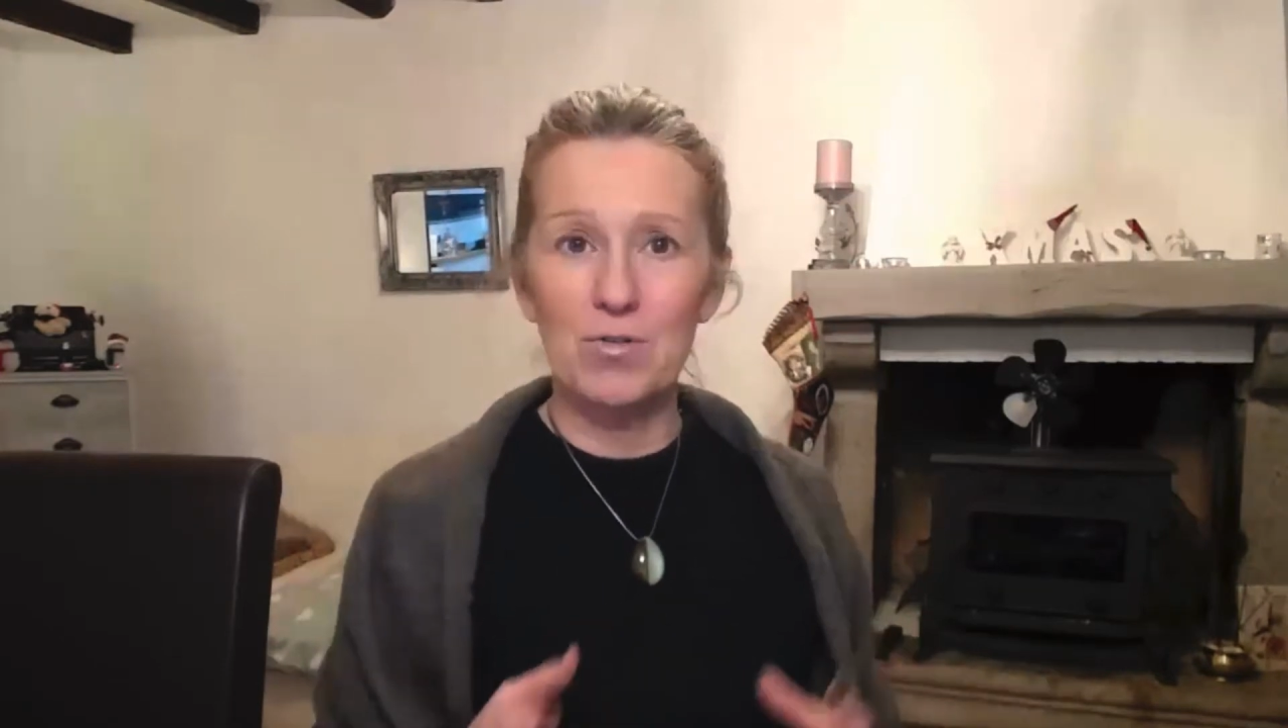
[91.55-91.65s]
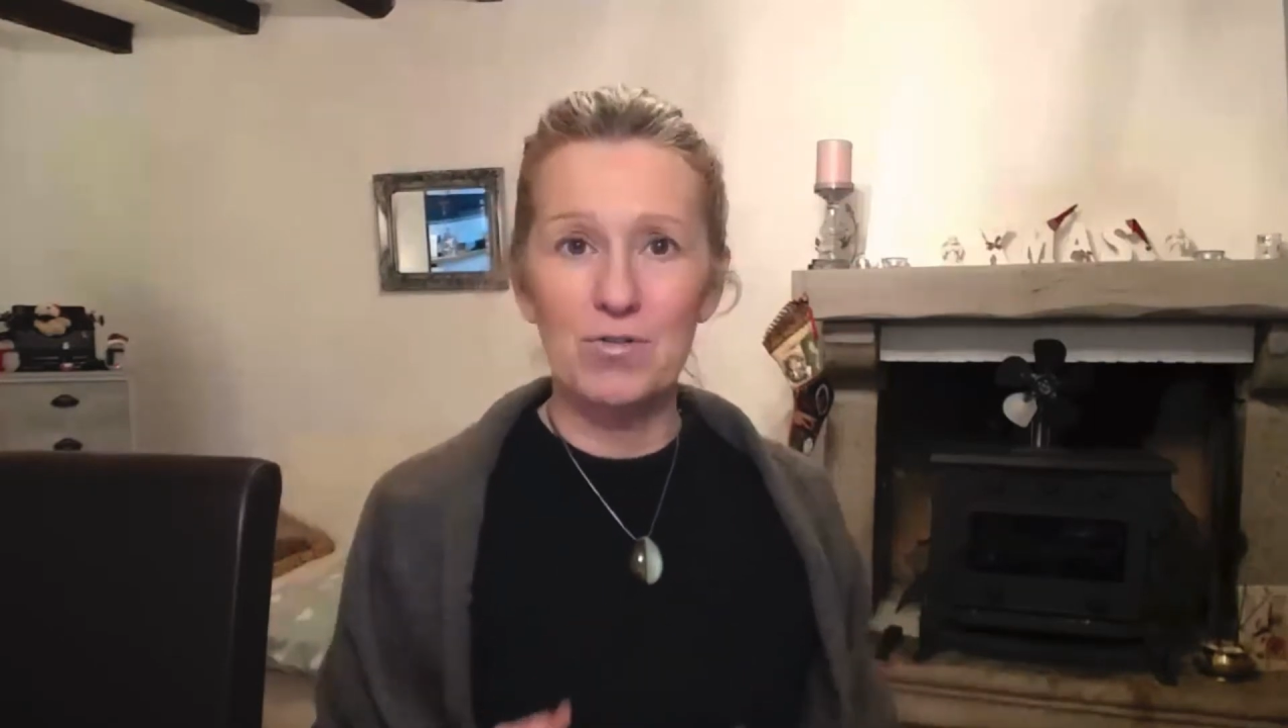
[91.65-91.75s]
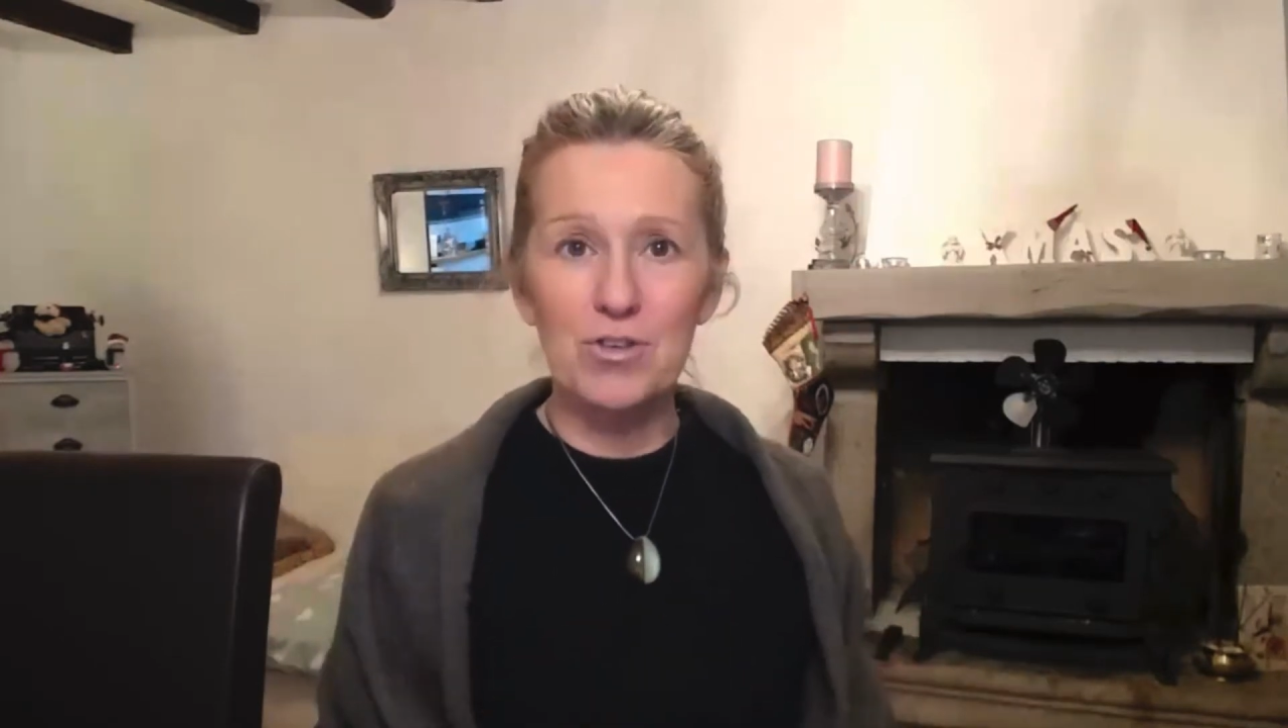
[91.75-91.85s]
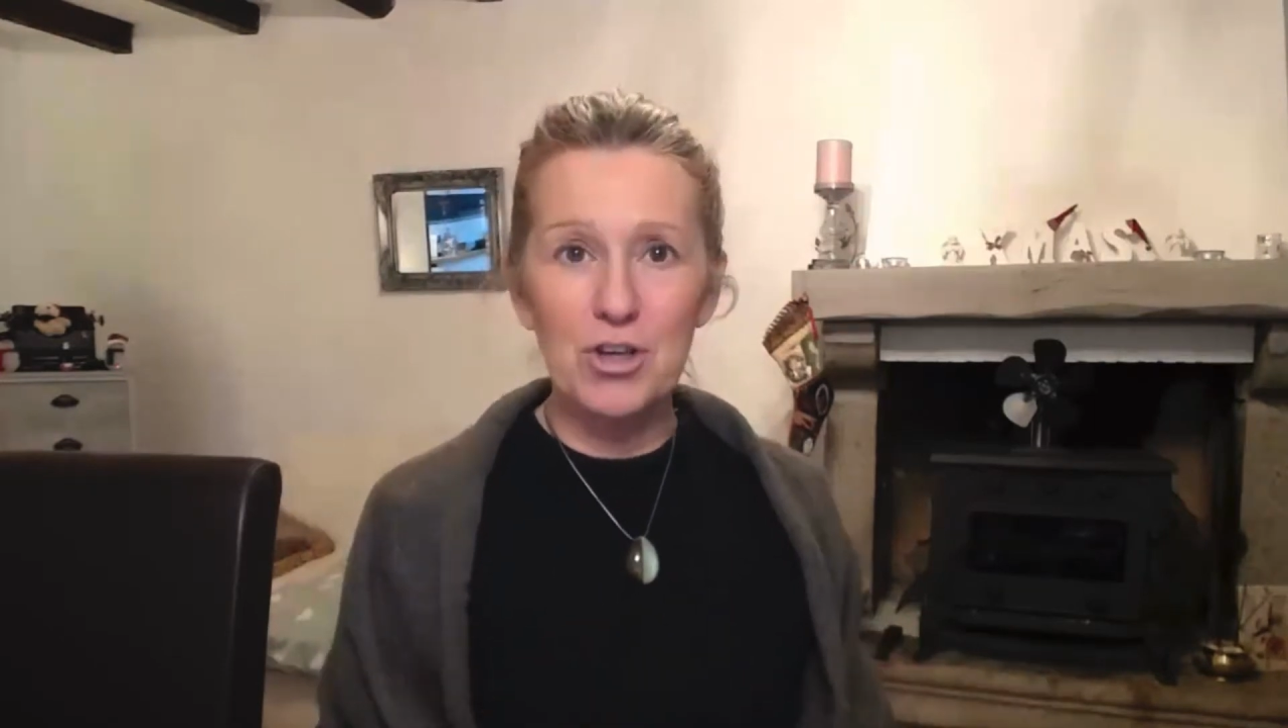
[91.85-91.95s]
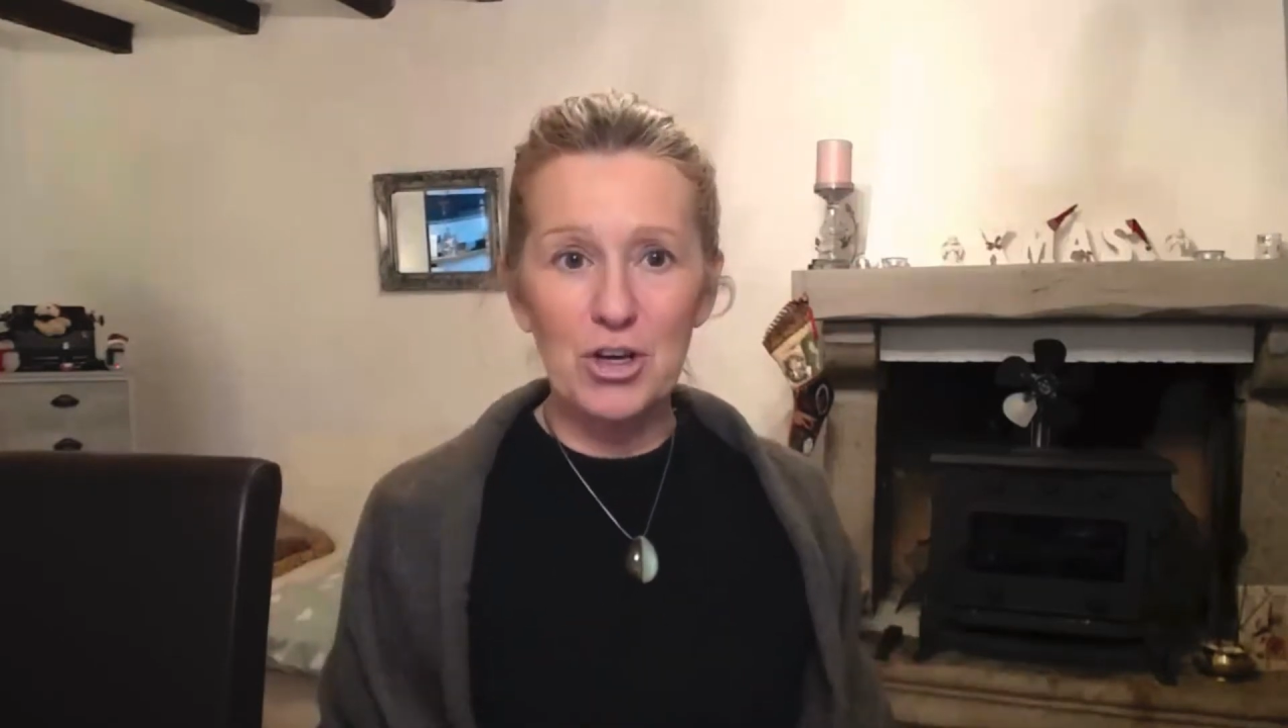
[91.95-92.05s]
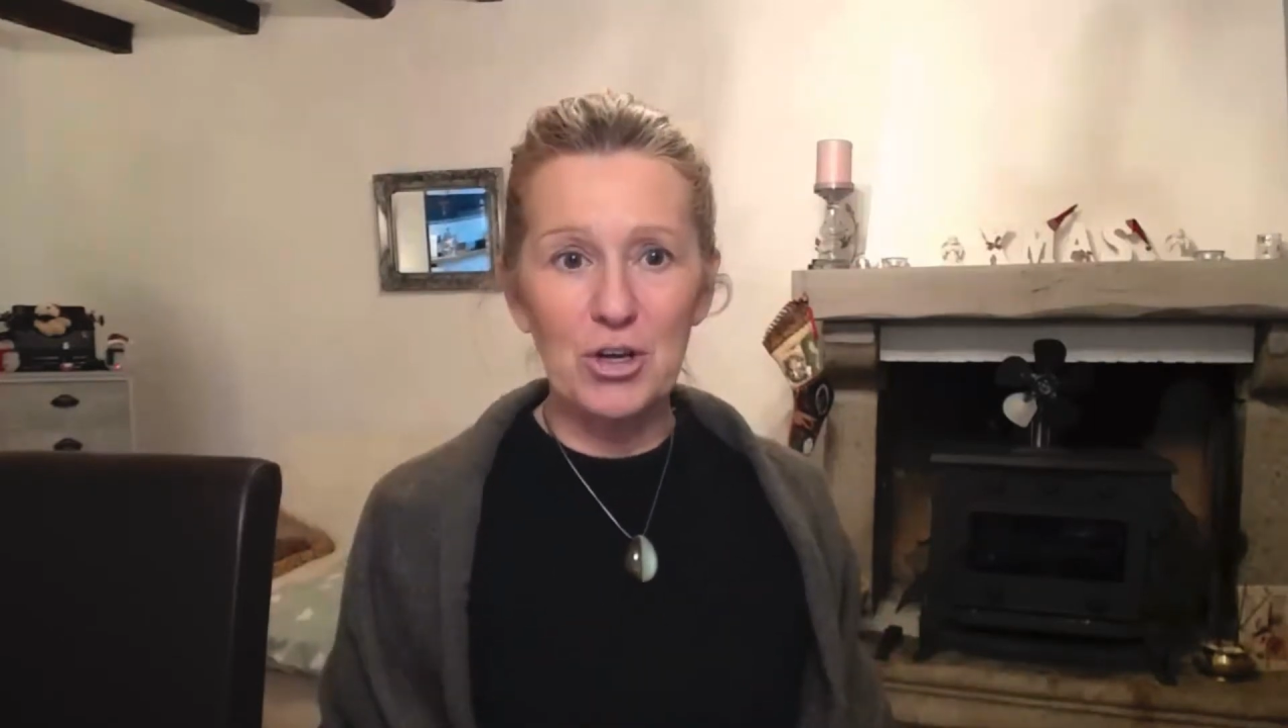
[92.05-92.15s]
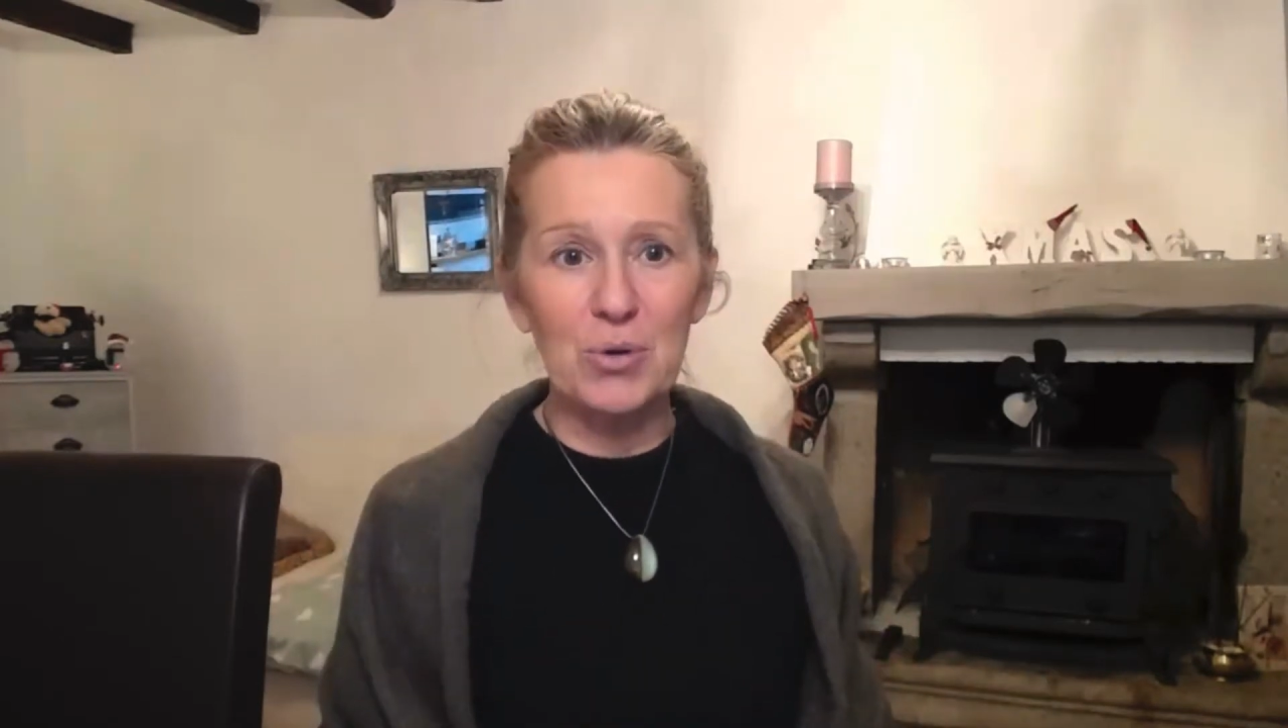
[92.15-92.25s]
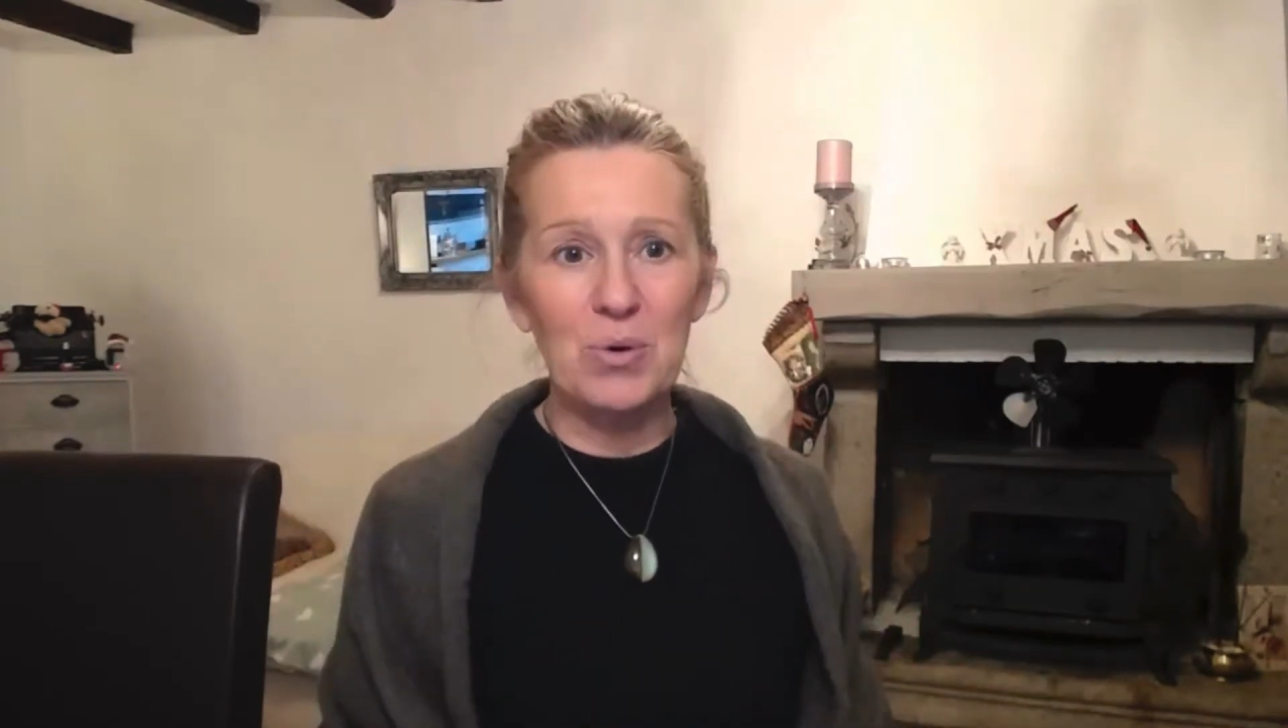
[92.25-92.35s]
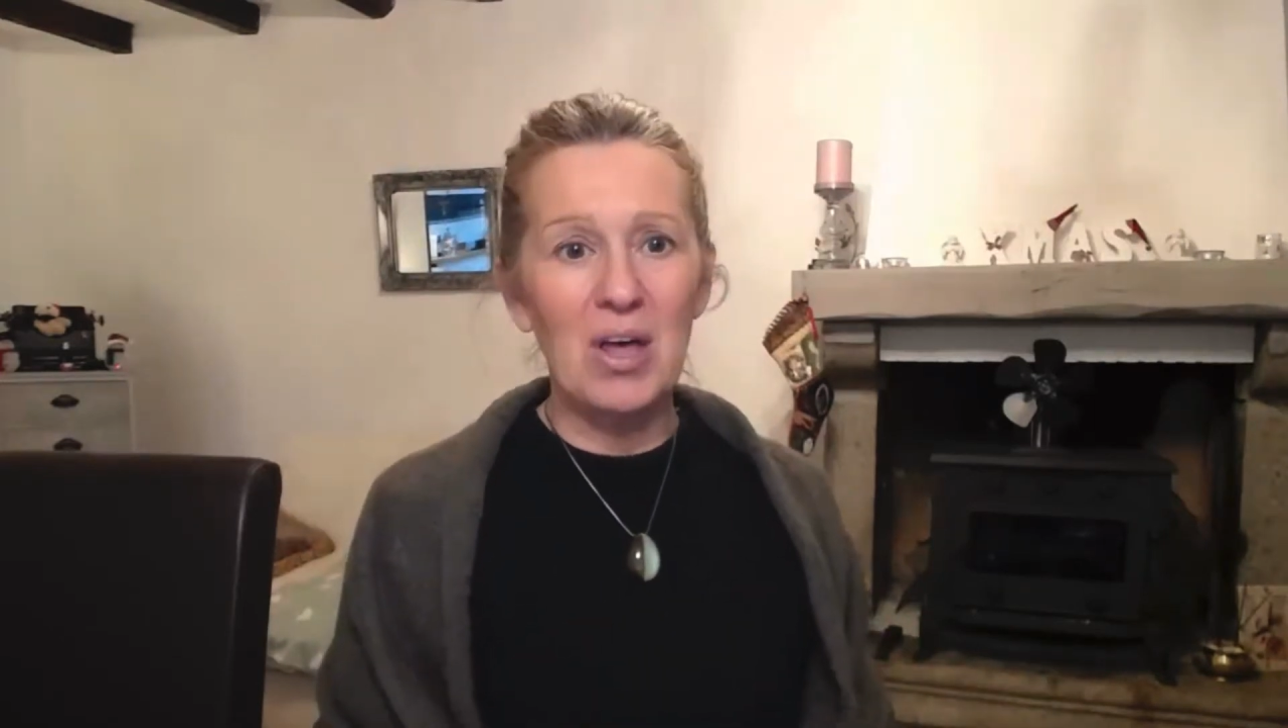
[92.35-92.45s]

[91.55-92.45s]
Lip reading: you